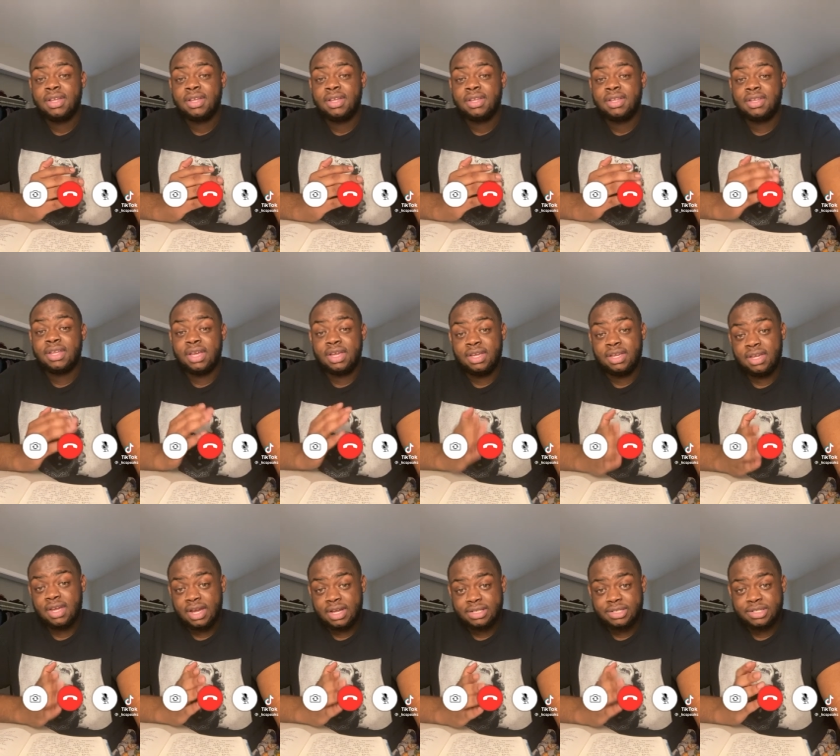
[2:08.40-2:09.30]
that he
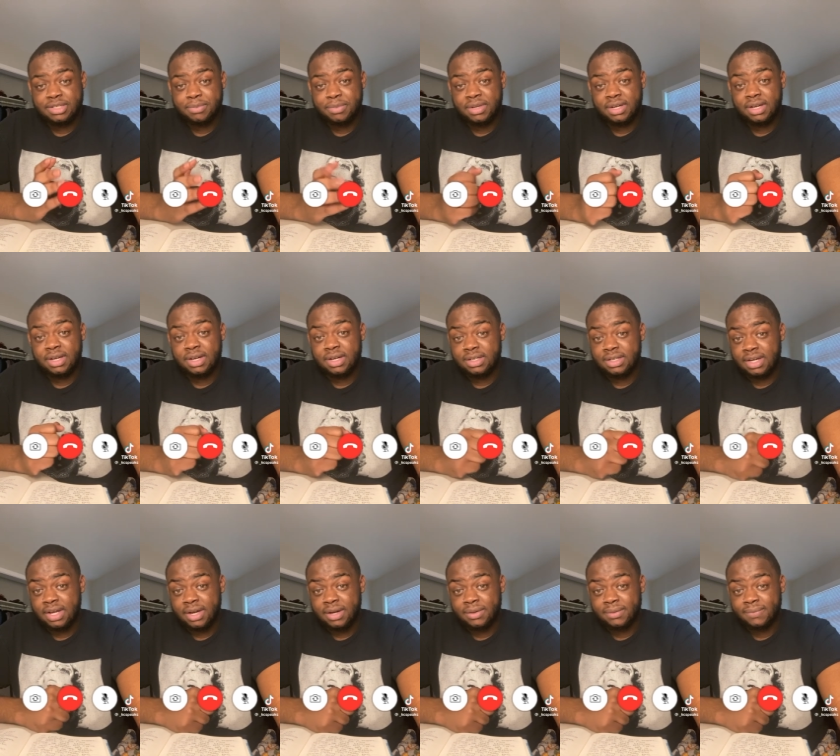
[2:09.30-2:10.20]
had just been gunned
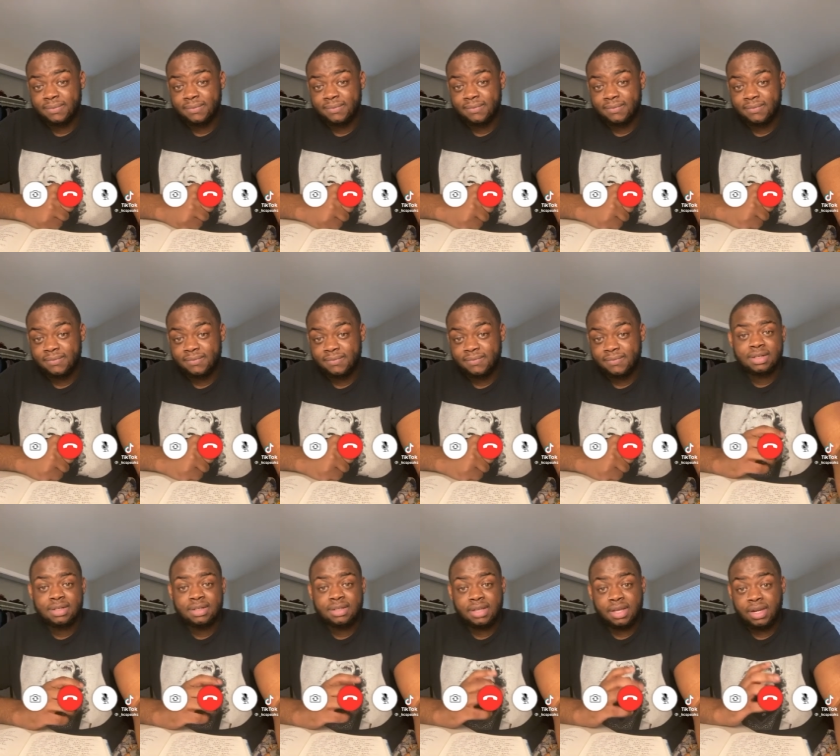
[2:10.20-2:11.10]
down.
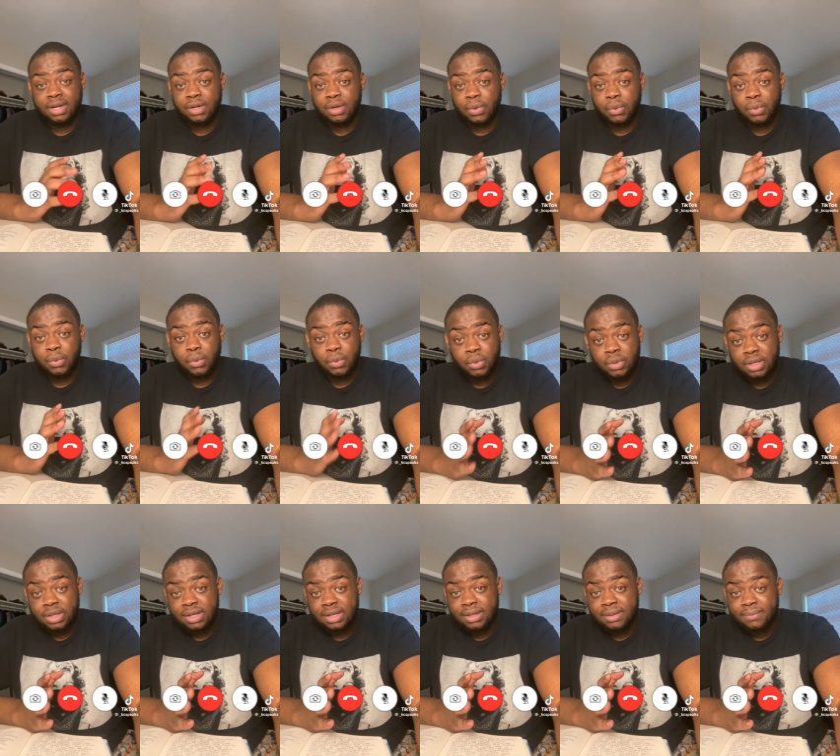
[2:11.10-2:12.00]
They didn't know who
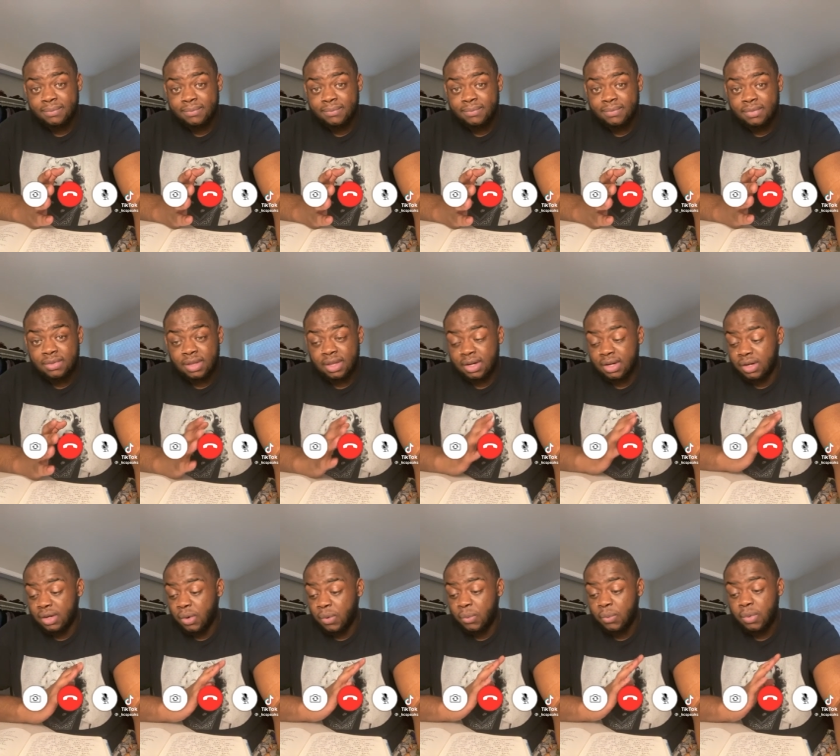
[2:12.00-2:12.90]
did it. They didn't
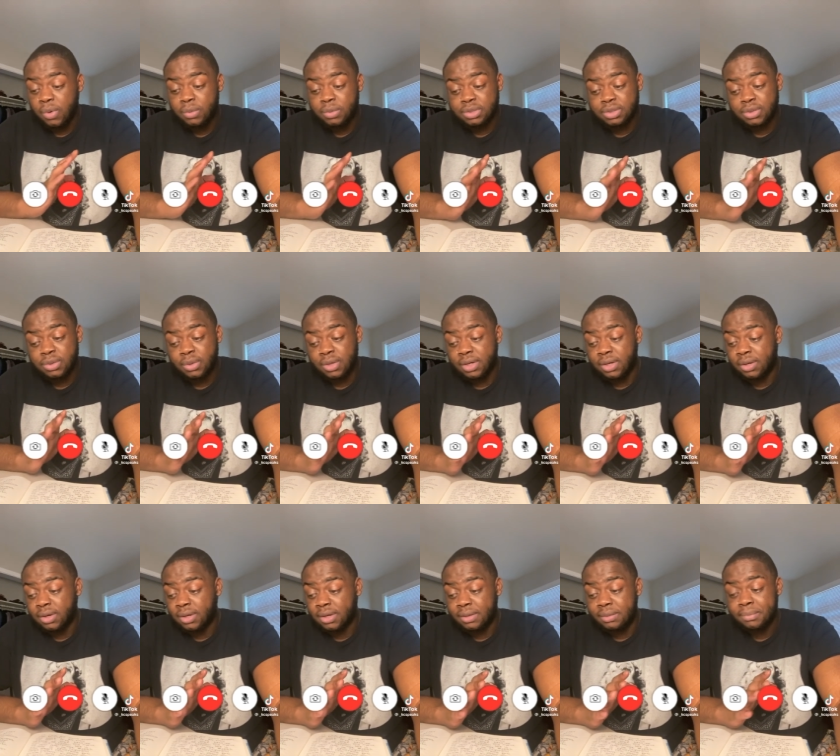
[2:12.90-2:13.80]
know what was going
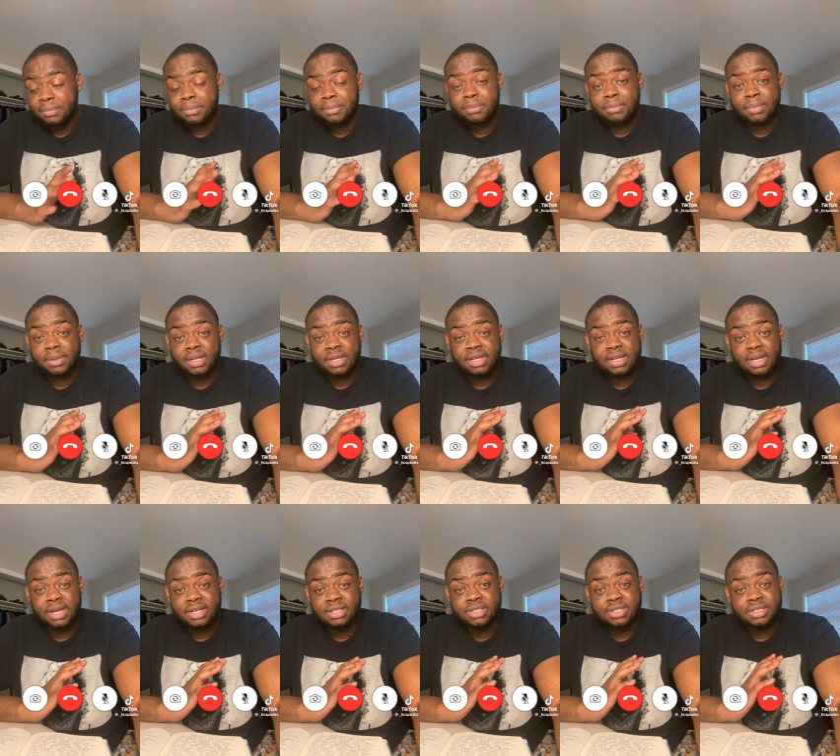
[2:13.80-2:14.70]
on, but he
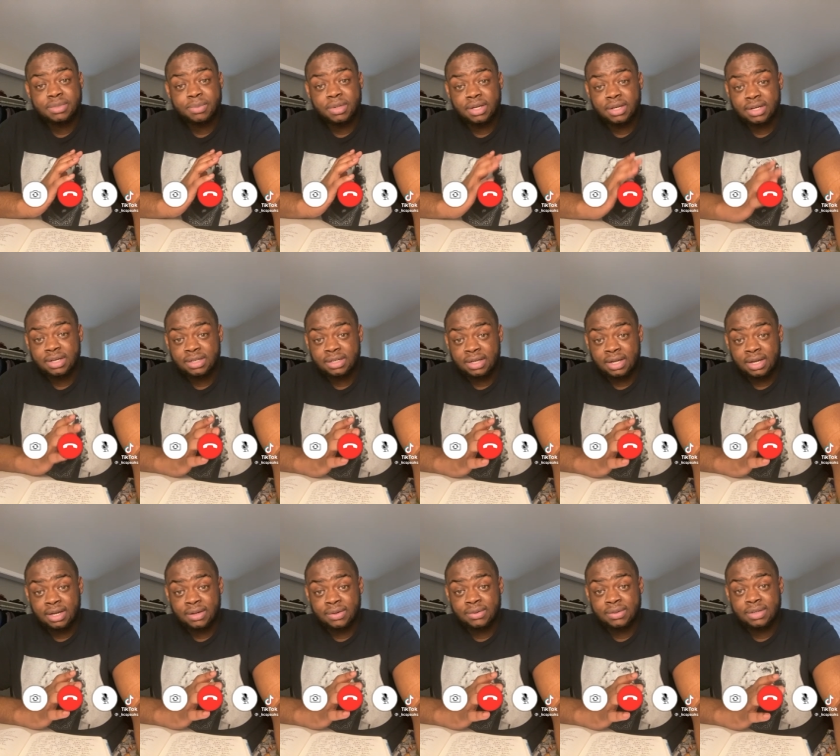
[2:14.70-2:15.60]
had just been gunned
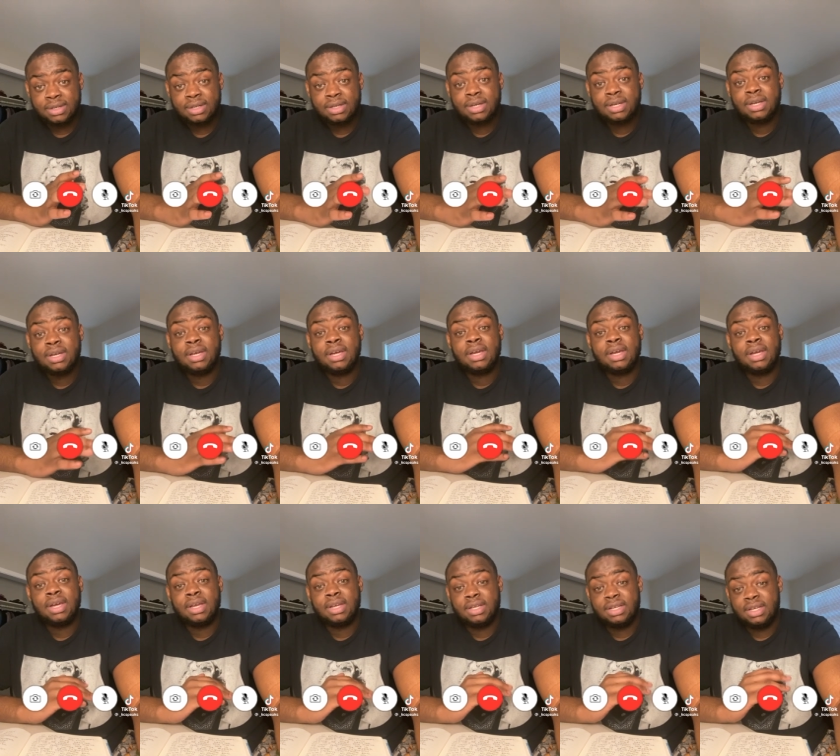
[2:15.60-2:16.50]
down
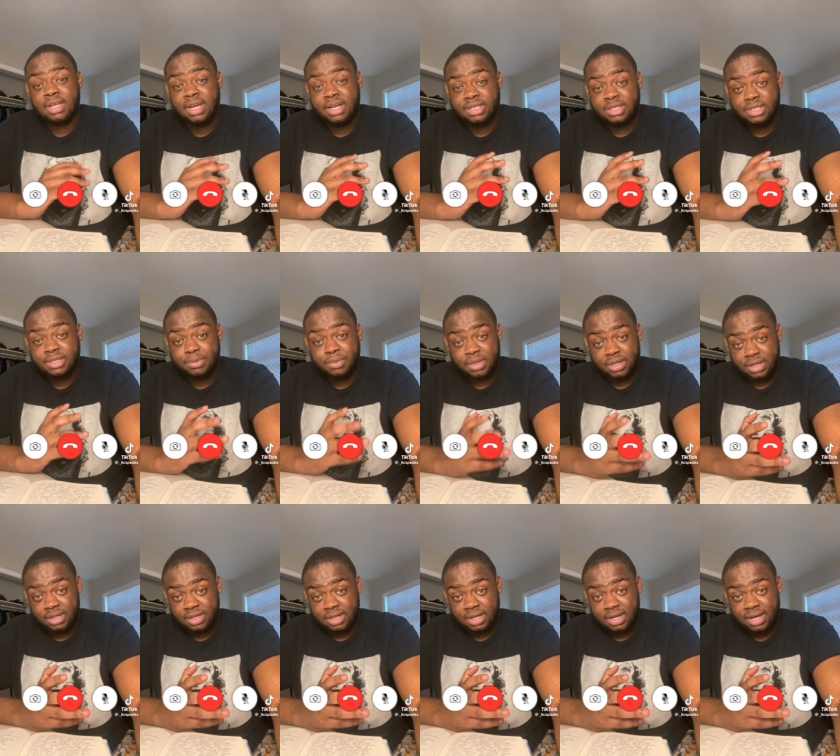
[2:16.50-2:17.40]
and he had just been
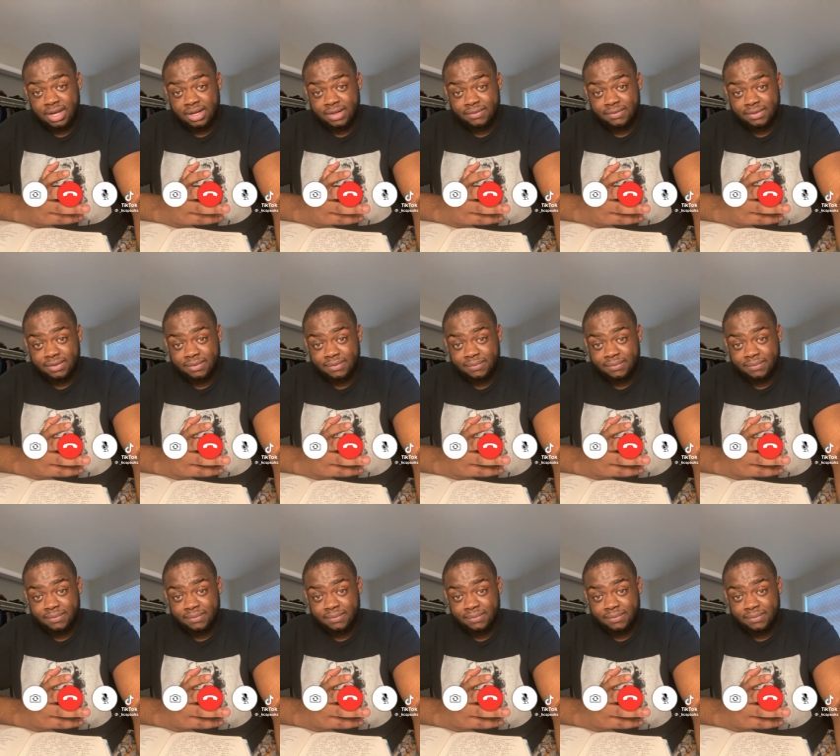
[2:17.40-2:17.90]
unalived.